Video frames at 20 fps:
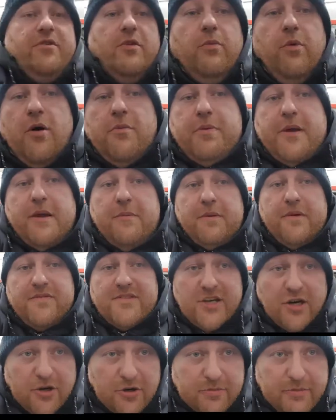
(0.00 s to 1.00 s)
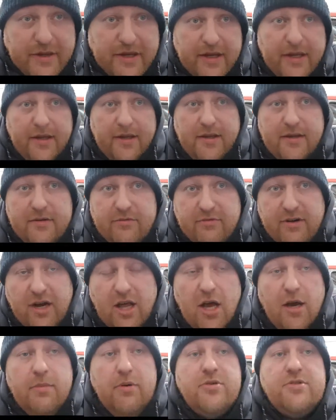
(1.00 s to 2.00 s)
from what people have told me,
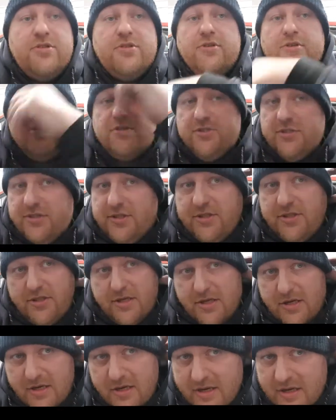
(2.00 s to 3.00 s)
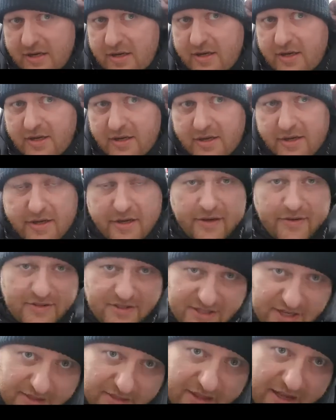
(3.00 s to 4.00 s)
reliable sources, have
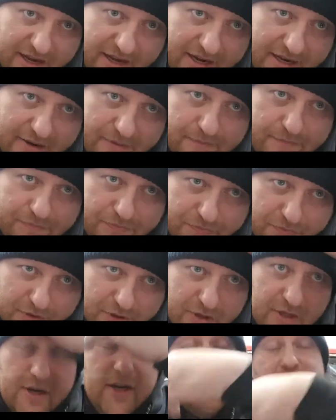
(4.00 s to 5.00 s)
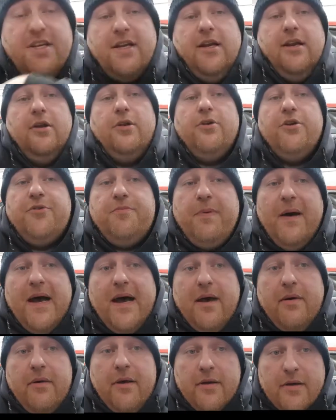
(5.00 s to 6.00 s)
said that you actually lose
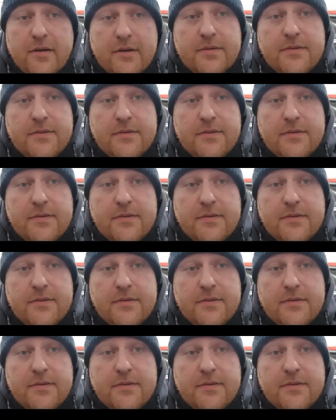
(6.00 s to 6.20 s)
power